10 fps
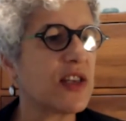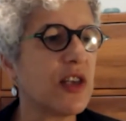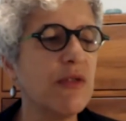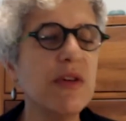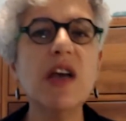
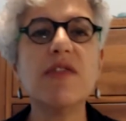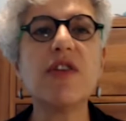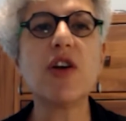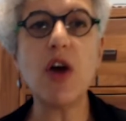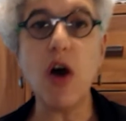So,
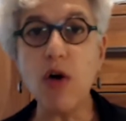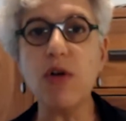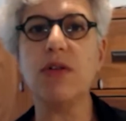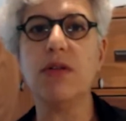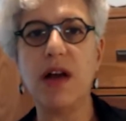the
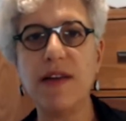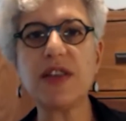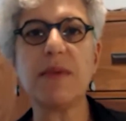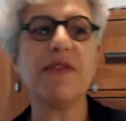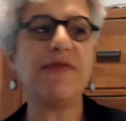goal of
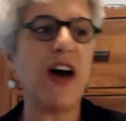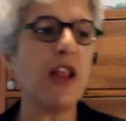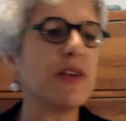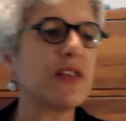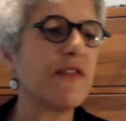some of the
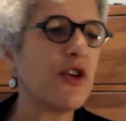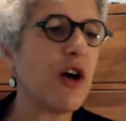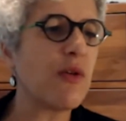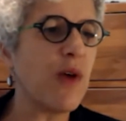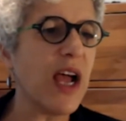followers of the
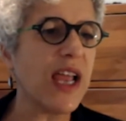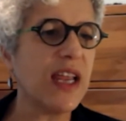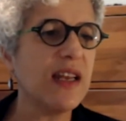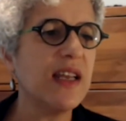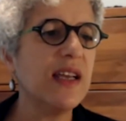alt
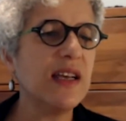right